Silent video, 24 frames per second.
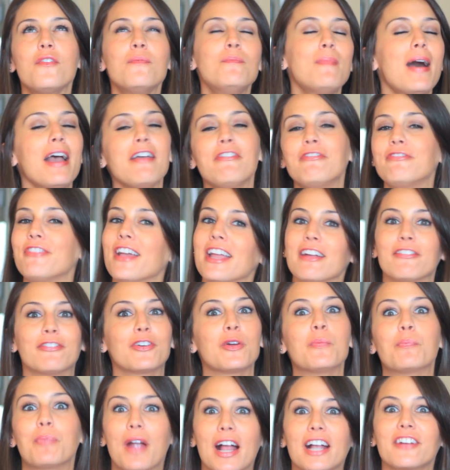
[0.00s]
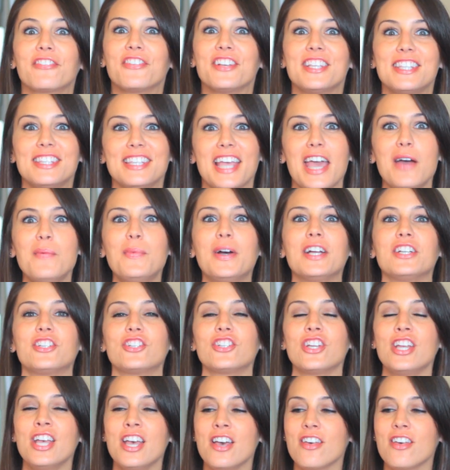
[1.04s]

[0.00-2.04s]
my favorite breakfast sandwich,